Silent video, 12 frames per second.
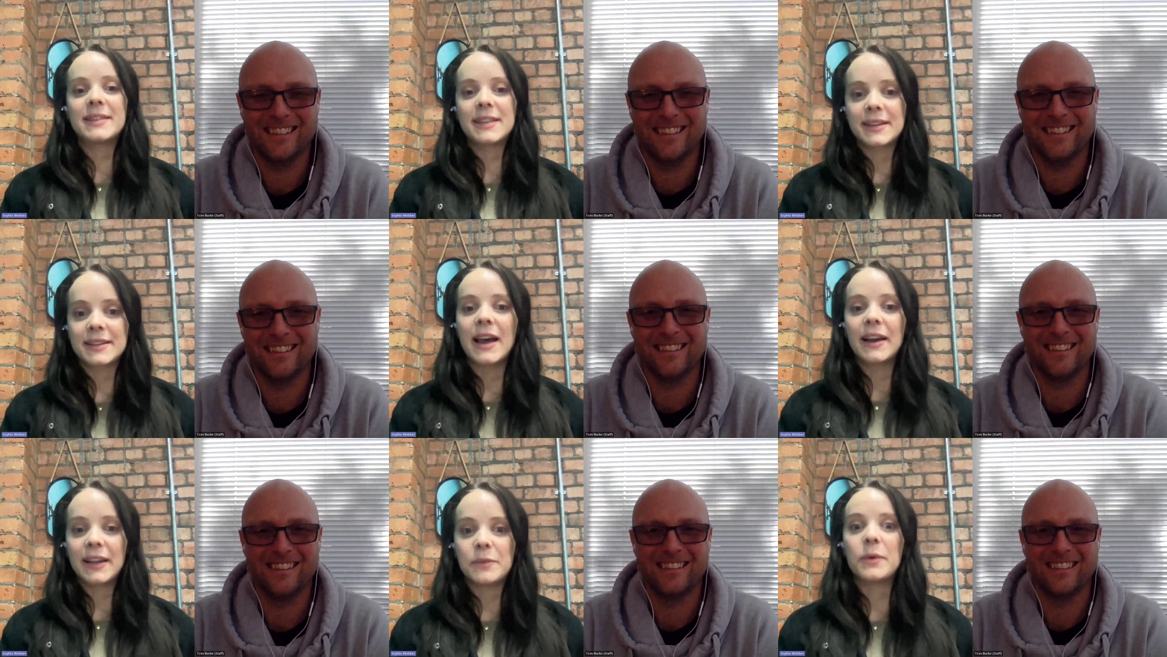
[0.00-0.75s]
Speaker 1: that is
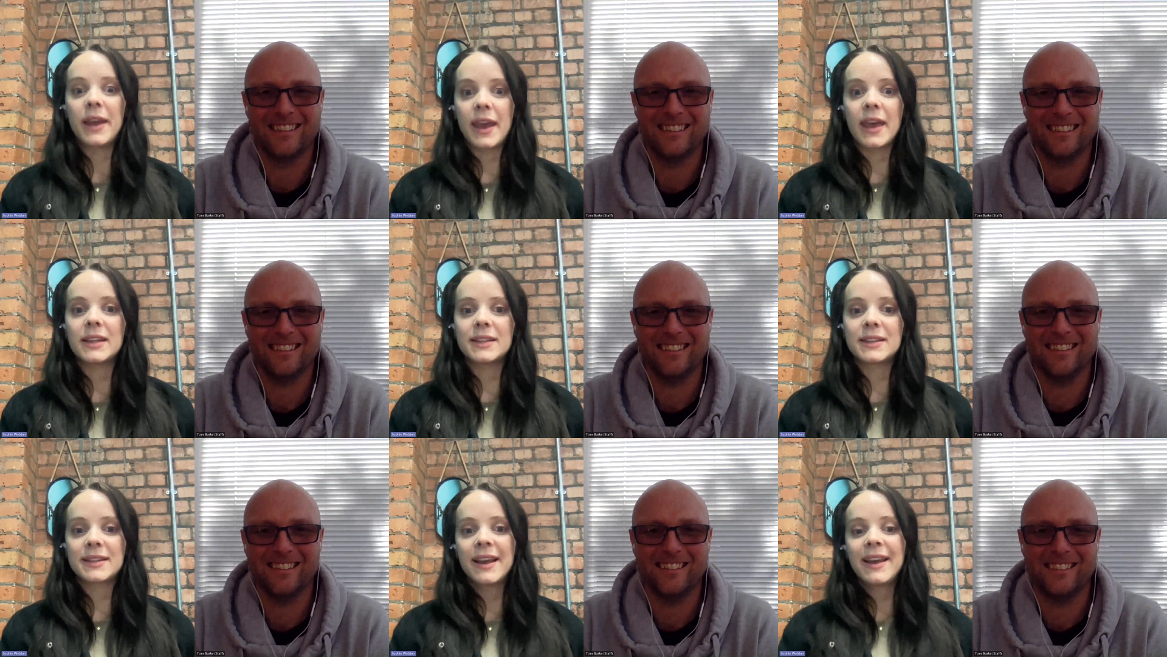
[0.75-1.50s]
exactly what it
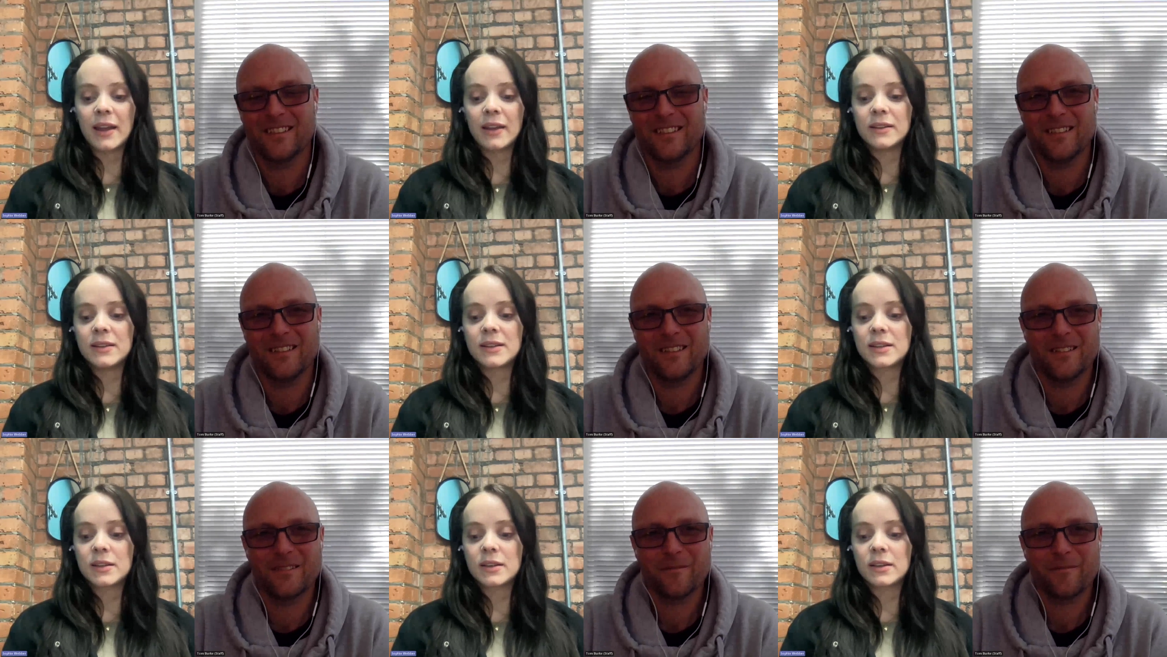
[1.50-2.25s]
is. And
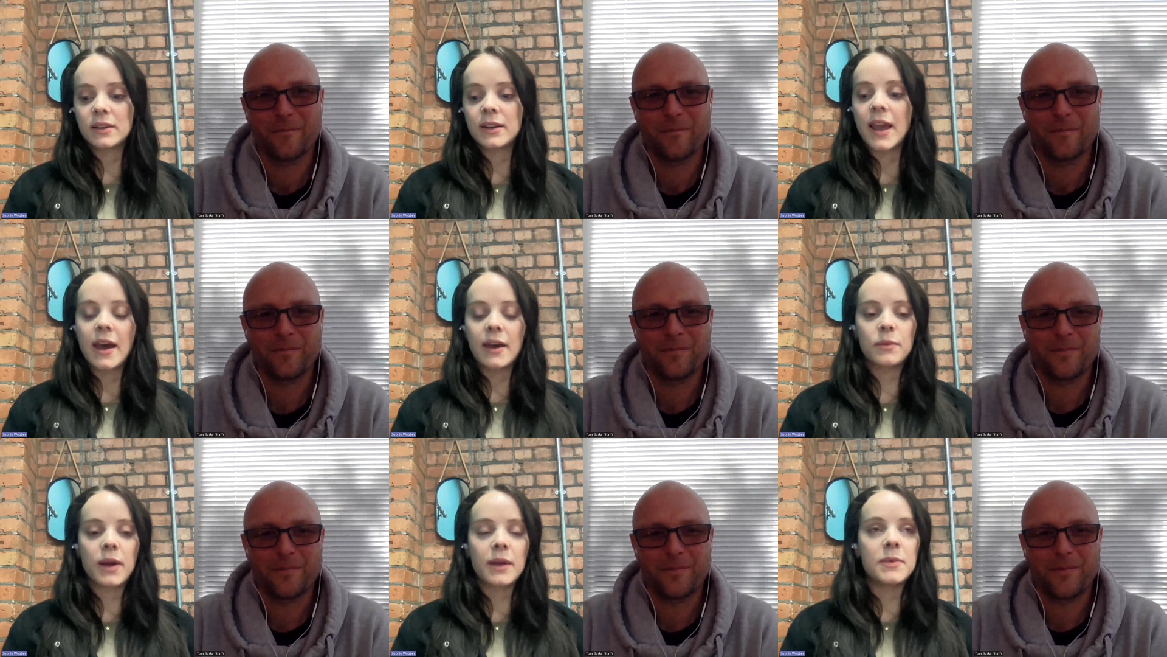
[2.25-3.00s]
yeah,
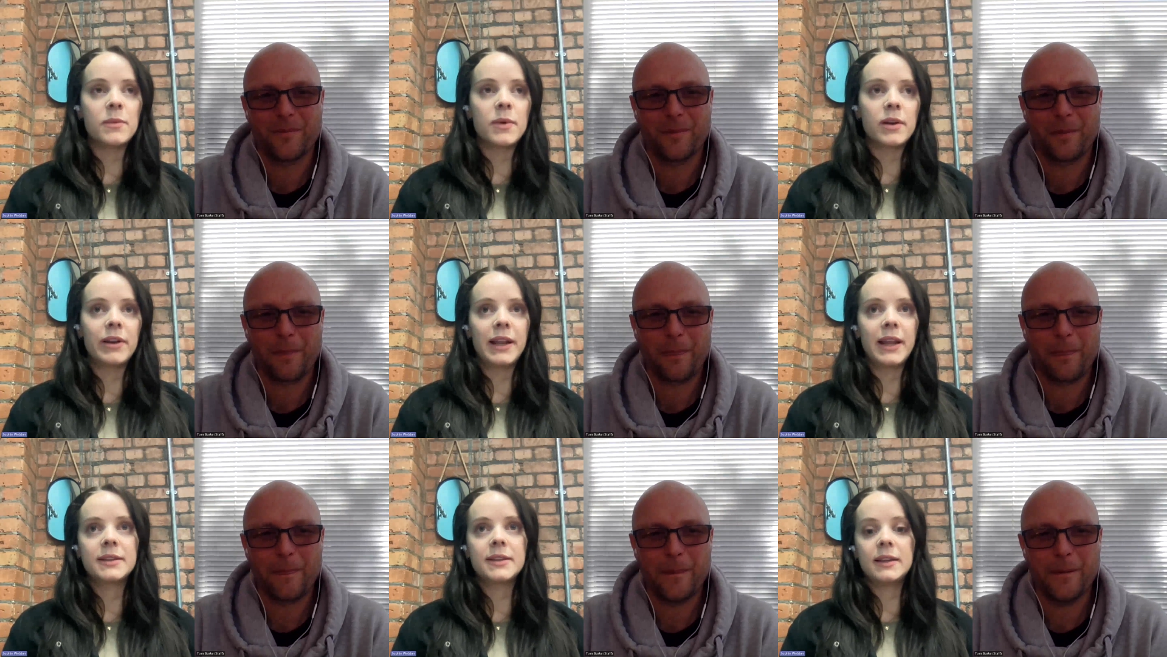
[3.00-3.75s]
I mean, we're really
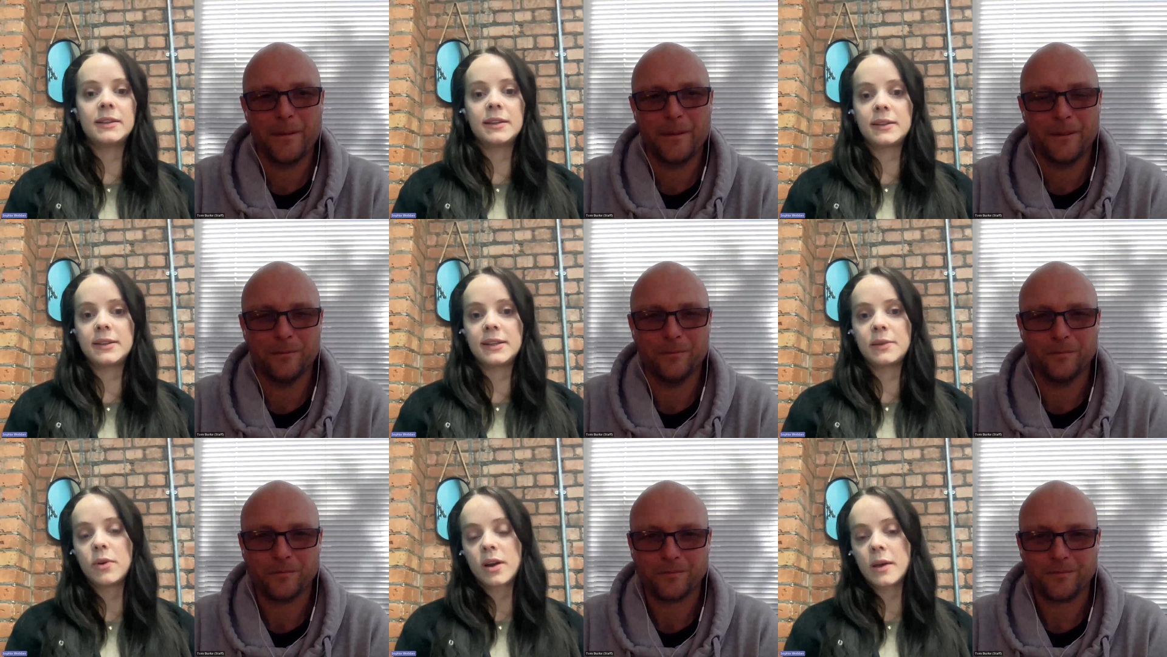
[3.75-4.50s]
excited to see
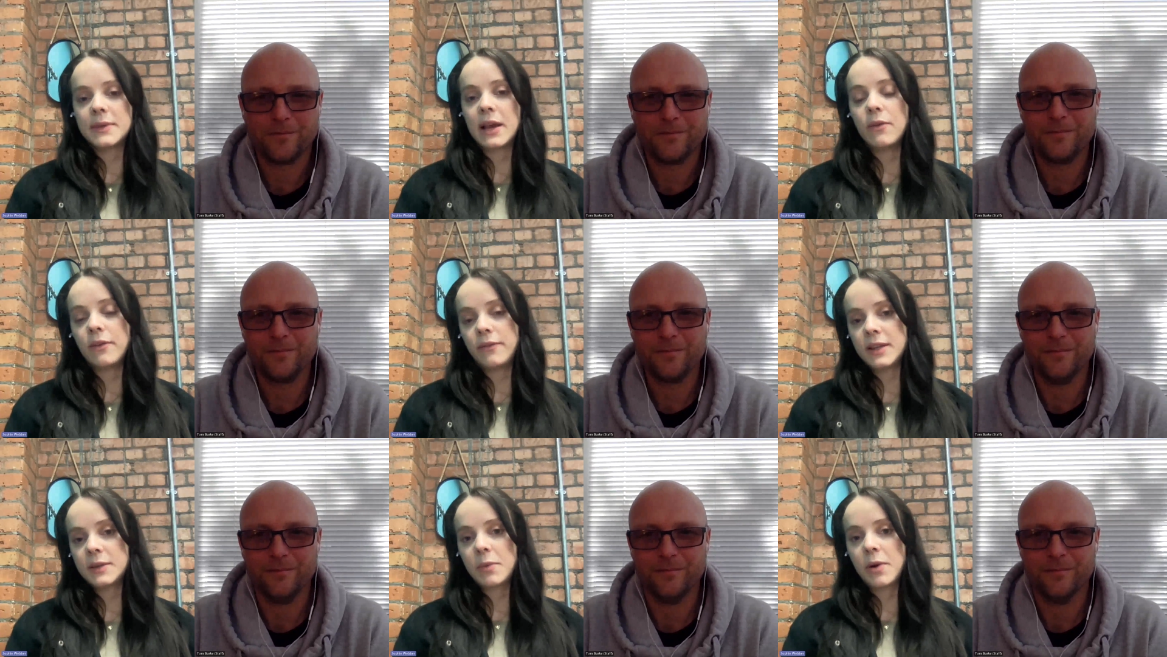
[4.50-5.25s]
what comes out of
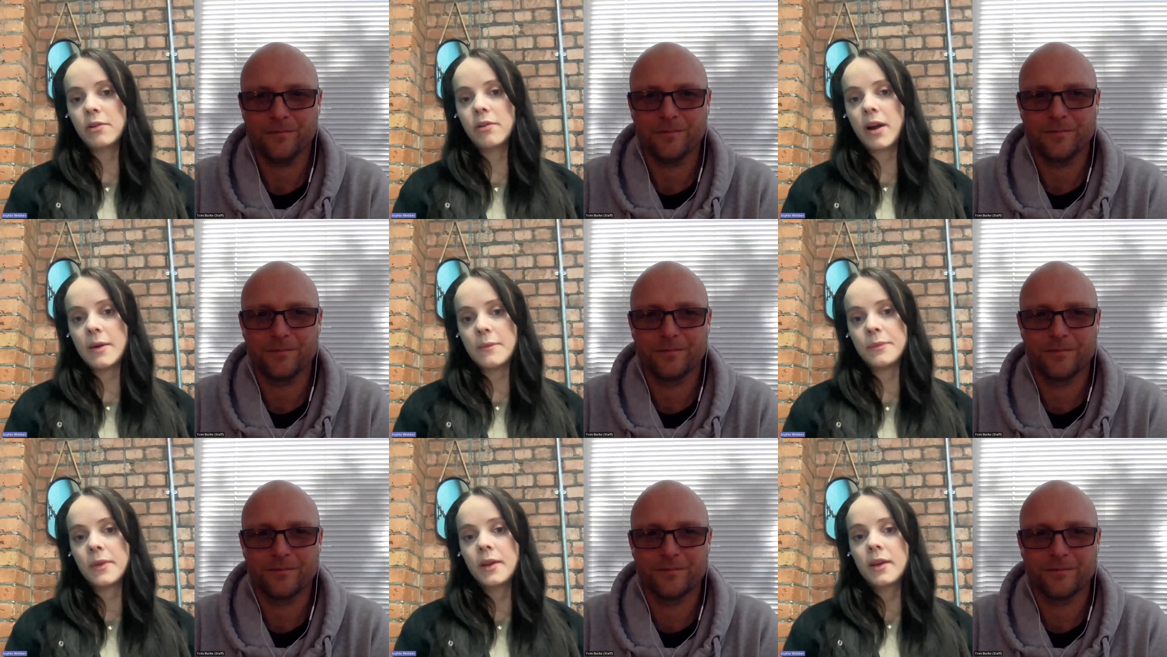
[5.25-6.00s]
this
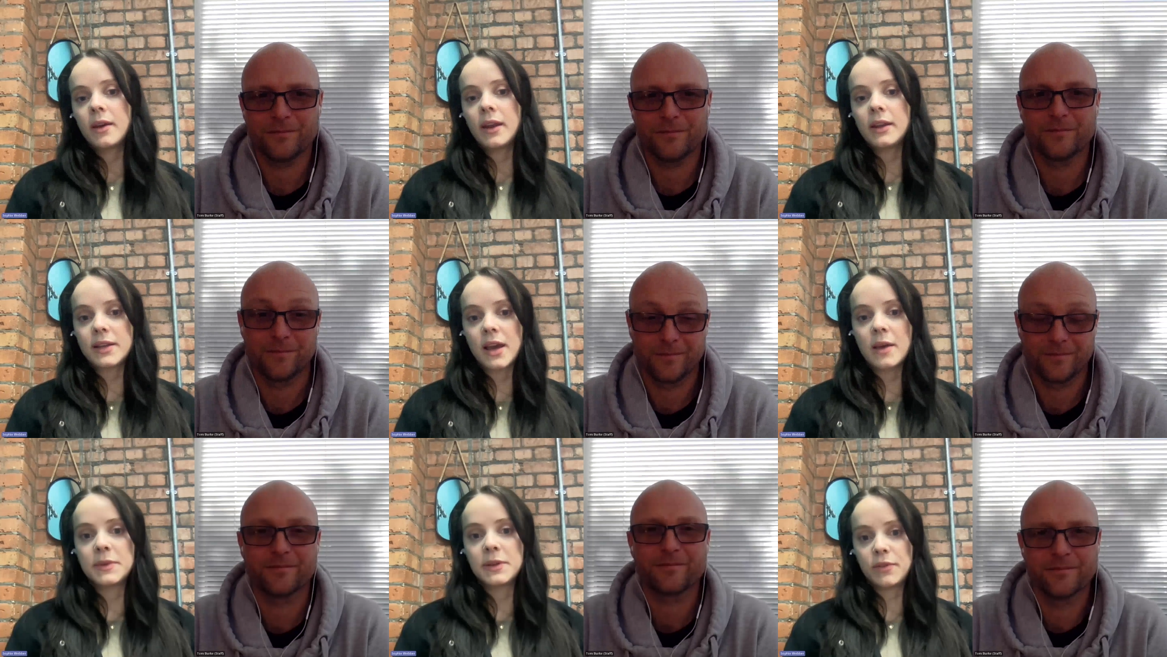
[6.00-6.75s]
program in
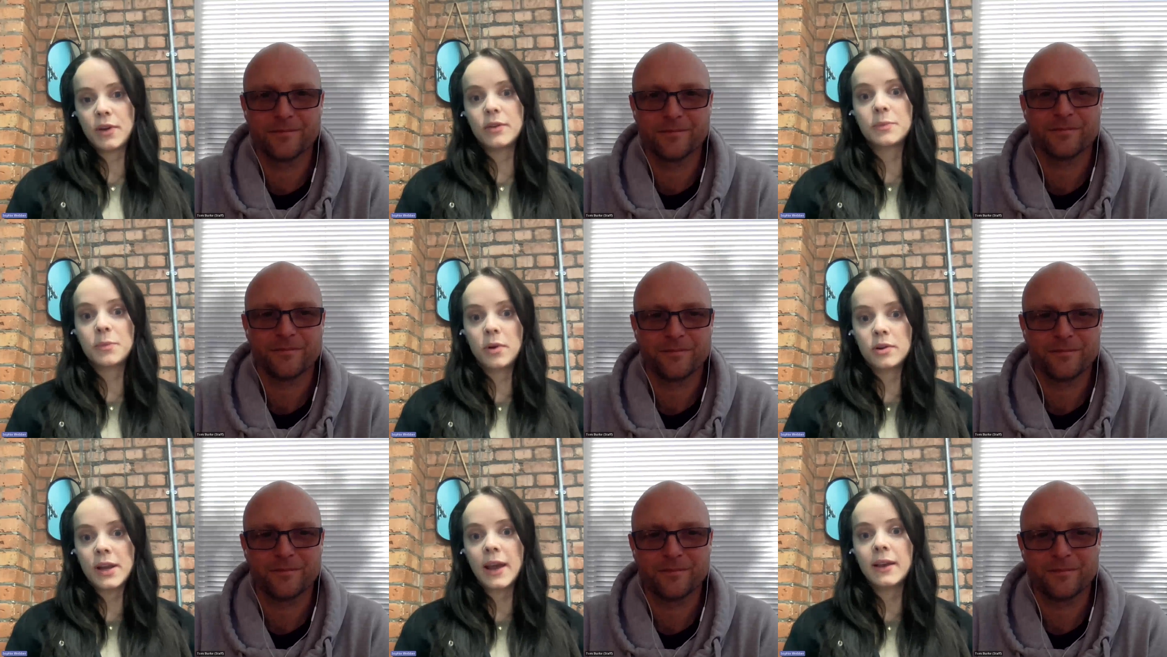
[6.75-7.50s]
terms of those
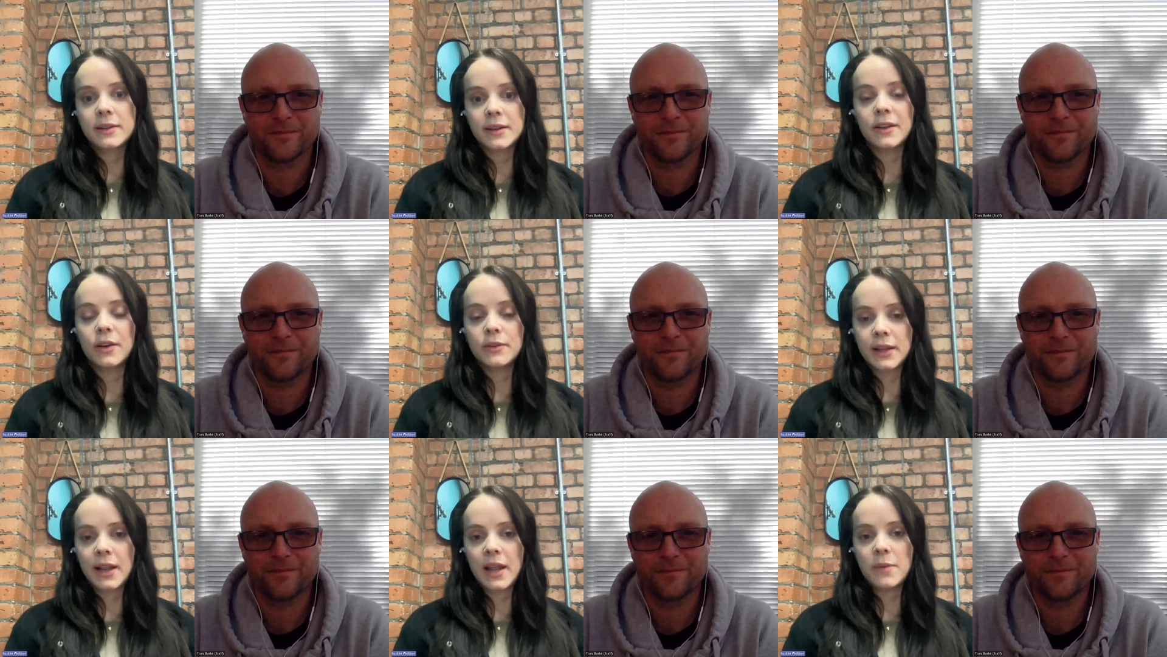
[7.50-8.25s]
projects and those
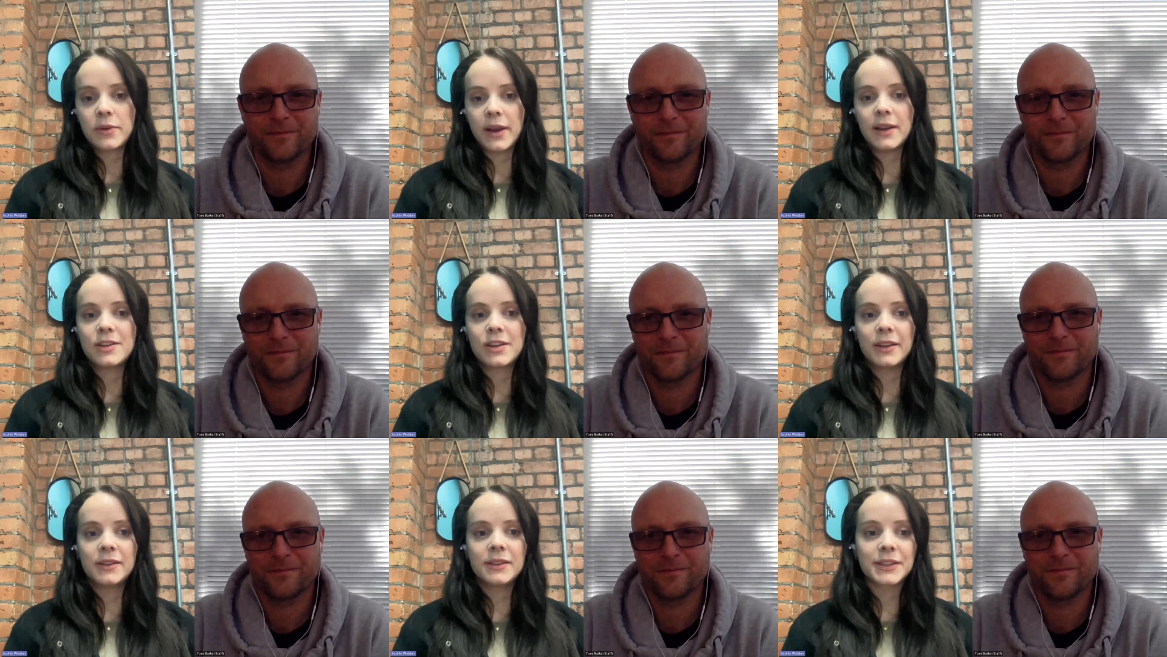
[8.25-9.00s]

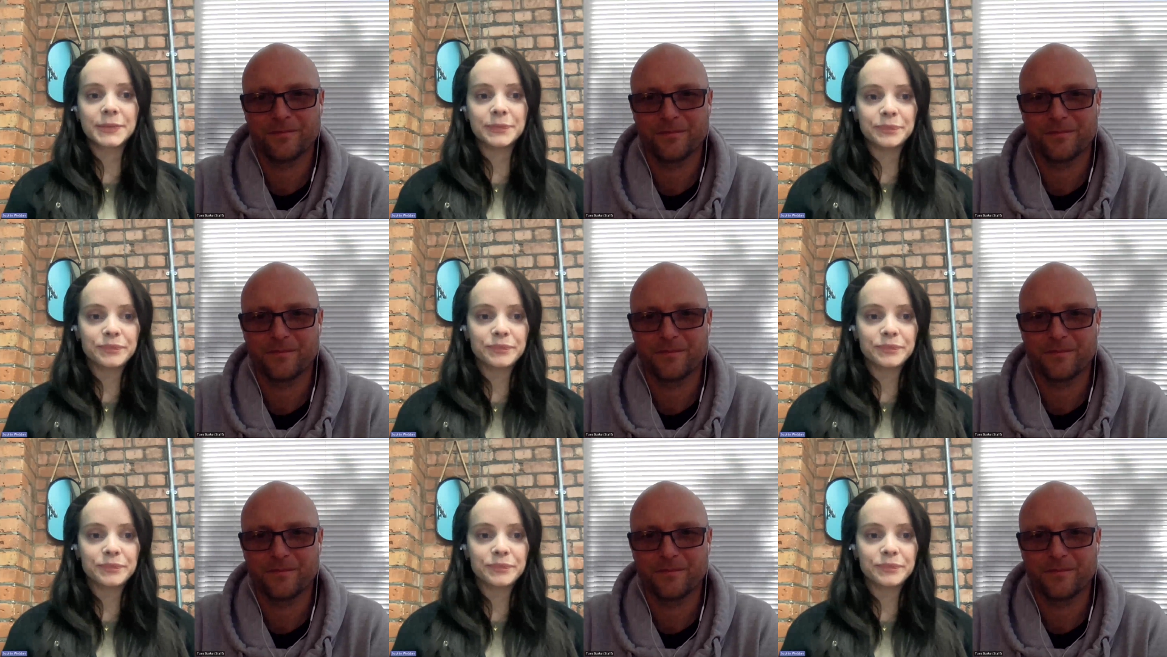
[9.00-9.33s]
collaborations.